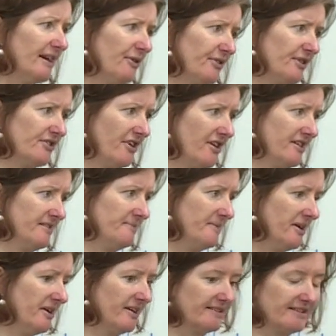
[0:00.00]
healthy diet in
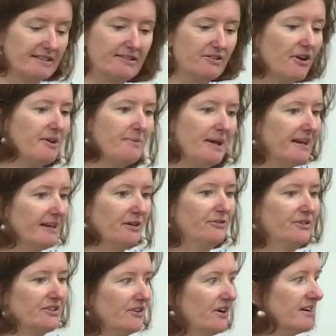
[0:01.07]
my house. It's not about a
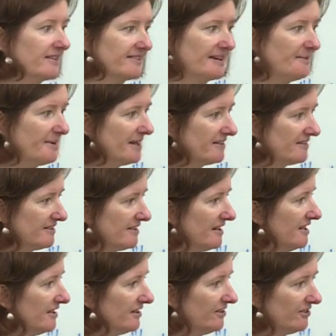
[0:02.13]
healthy diet. In some houses,
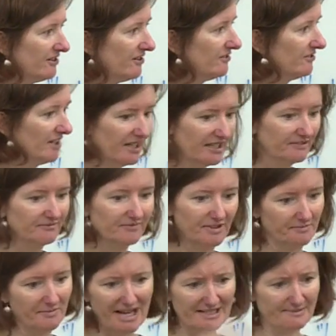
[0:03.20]
you know,
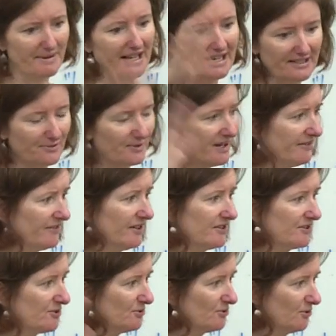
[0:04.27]
Mars bars, whatever,
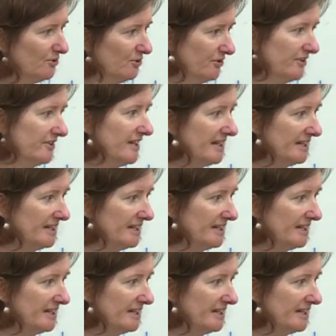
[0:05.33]
it's all good.